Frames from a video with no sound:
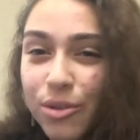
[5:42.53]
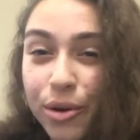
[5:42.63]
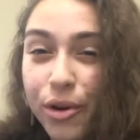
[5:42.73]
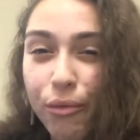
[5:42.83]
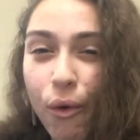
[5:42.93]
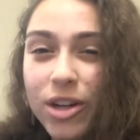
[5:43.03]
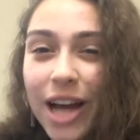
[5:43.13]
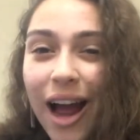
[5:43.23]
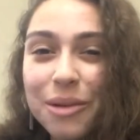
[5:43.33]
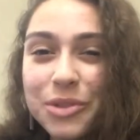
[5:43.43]
3 or 4
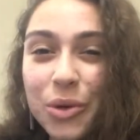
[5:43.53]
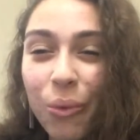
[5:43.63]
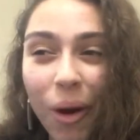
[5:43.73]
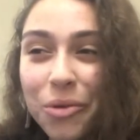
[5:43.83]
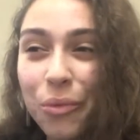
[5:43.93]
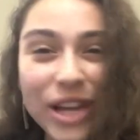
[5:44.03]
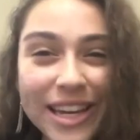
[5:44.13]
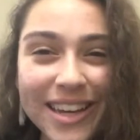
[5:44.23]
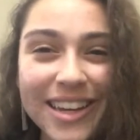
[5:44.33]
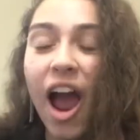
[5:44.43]
times in 1
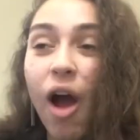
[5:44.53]
week?